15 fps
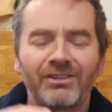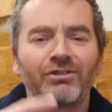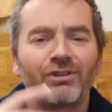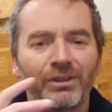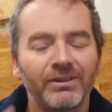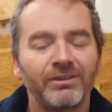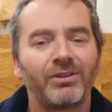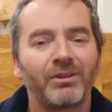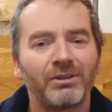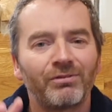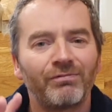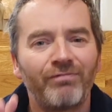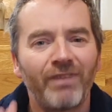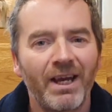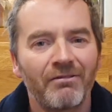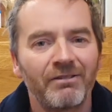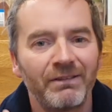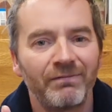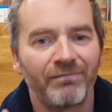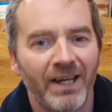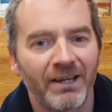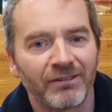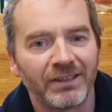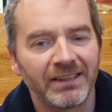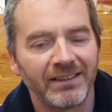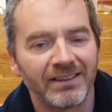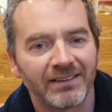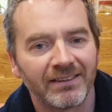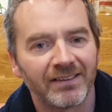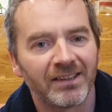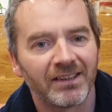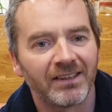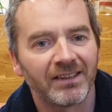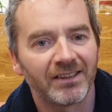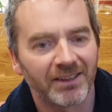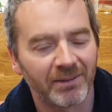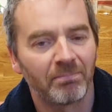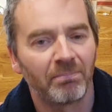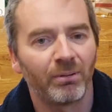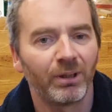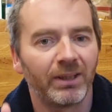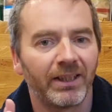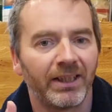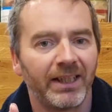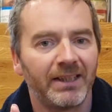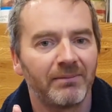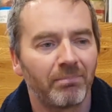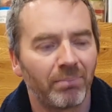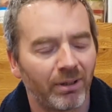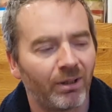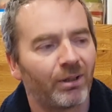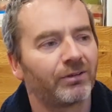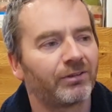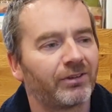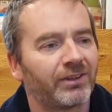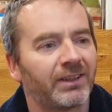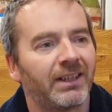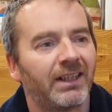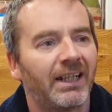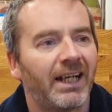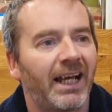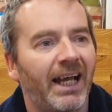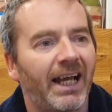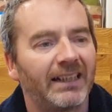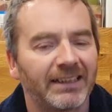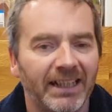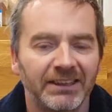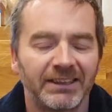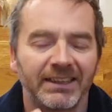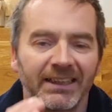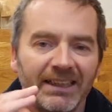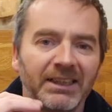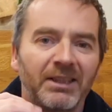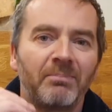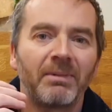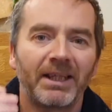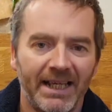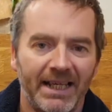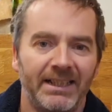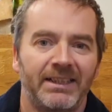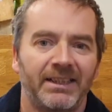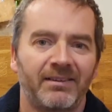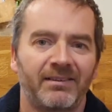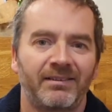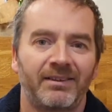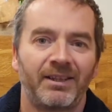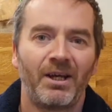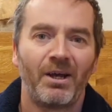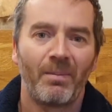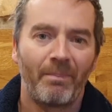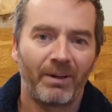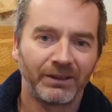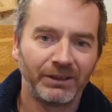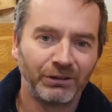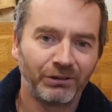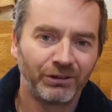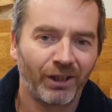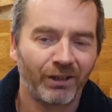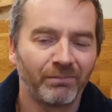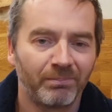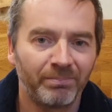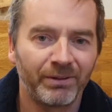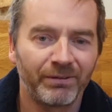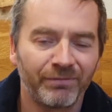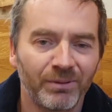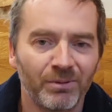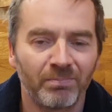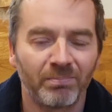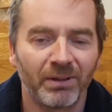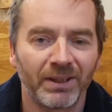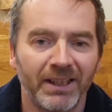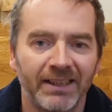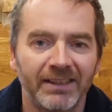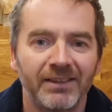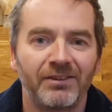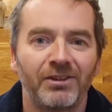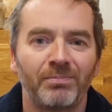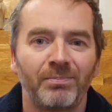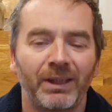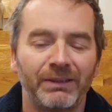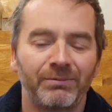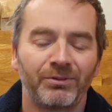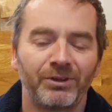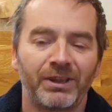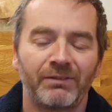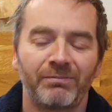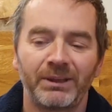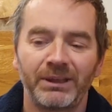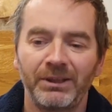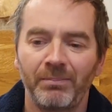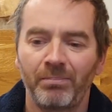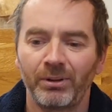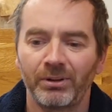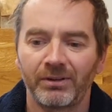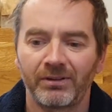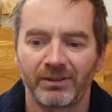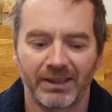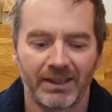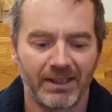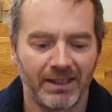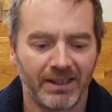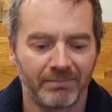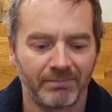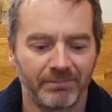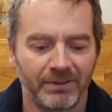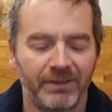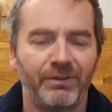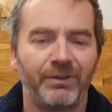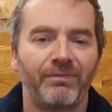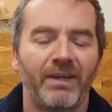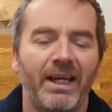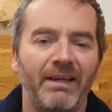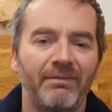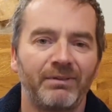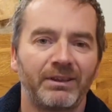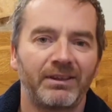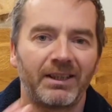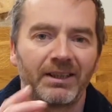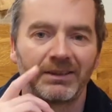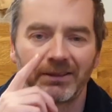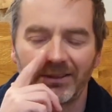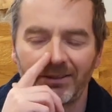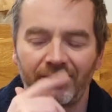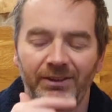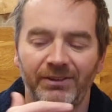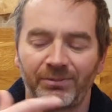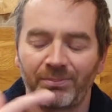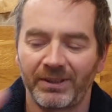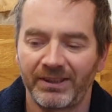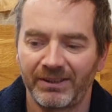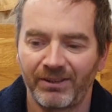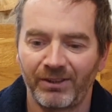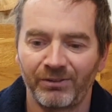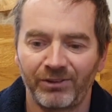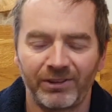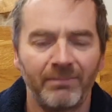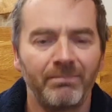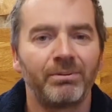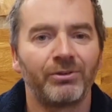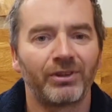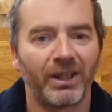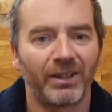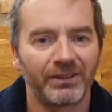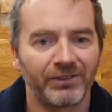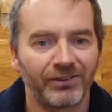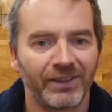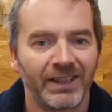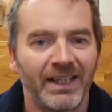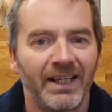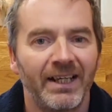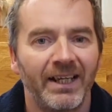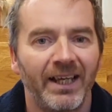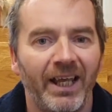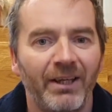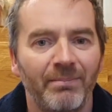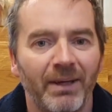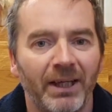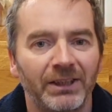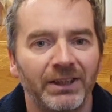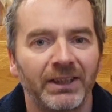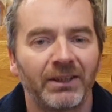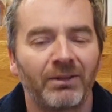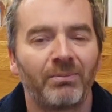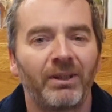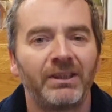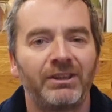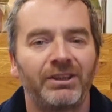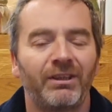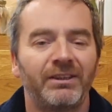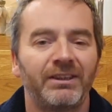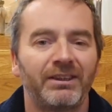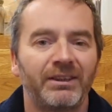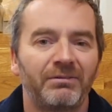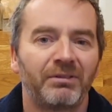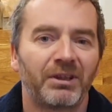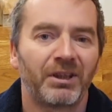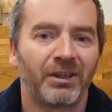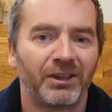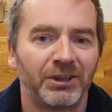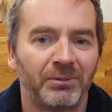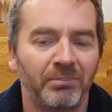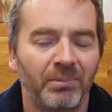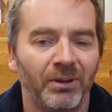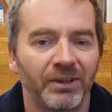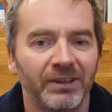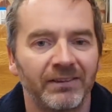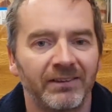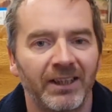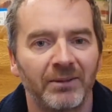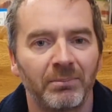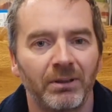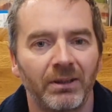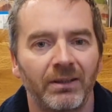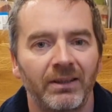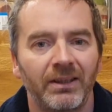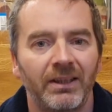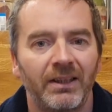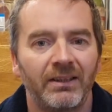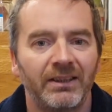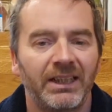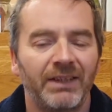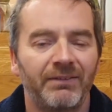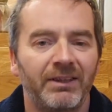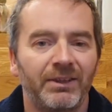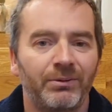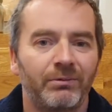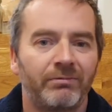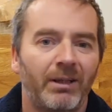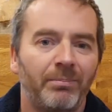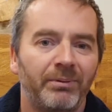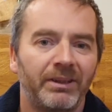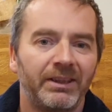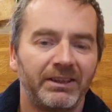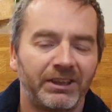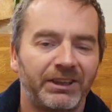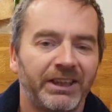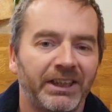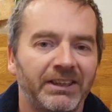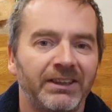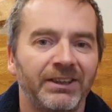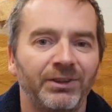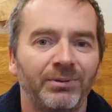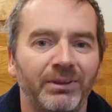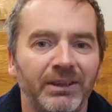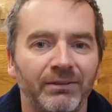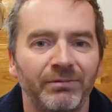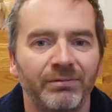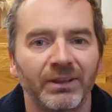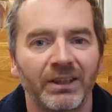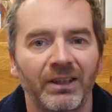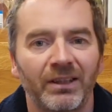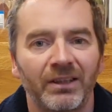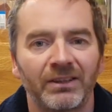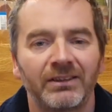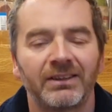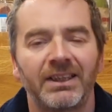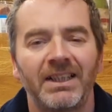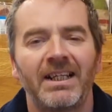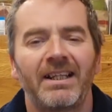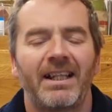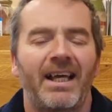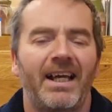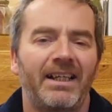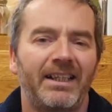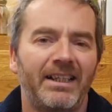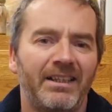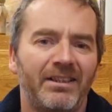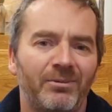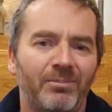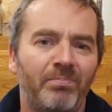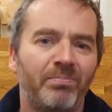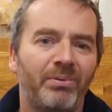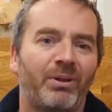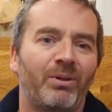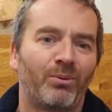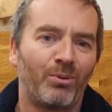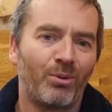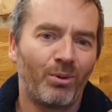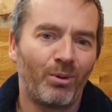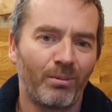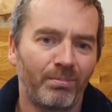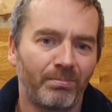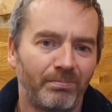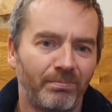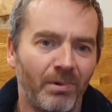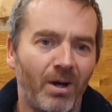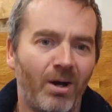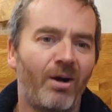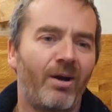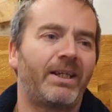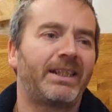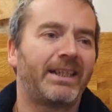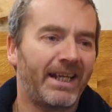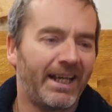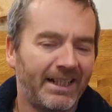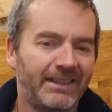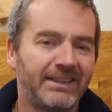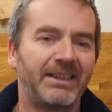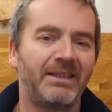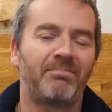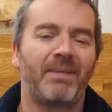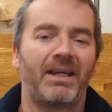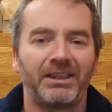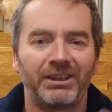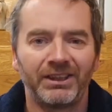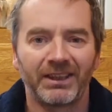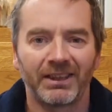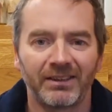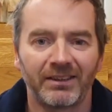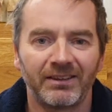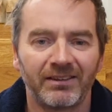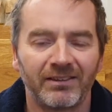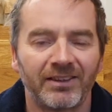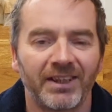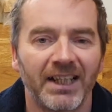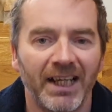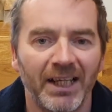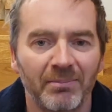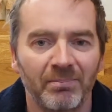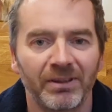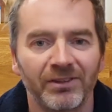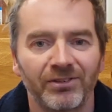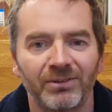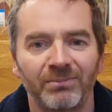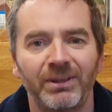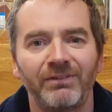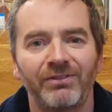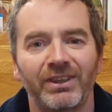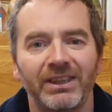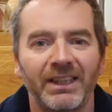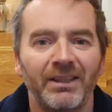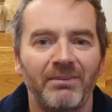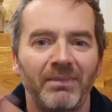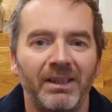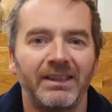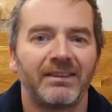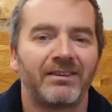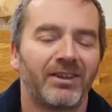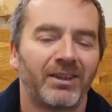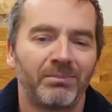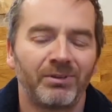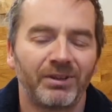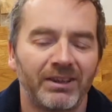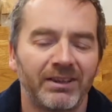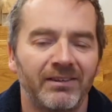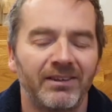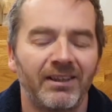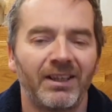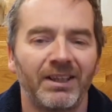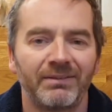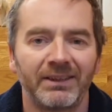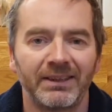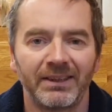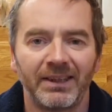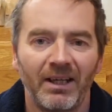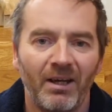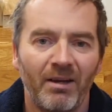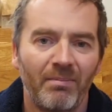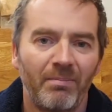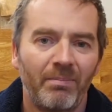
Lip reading: It's very, very simple in plot and actually in the mechanics, but you don't be fooled by that. This is powerful stuff. When you put, if you've ever done this, it's one of those simple sleights in magic where you show it in different cards, you put it on the table, you give it a little rub and it's changed into a different card. That is pure eye candy magic to the layperson. We've seen it a million times and are tired of it.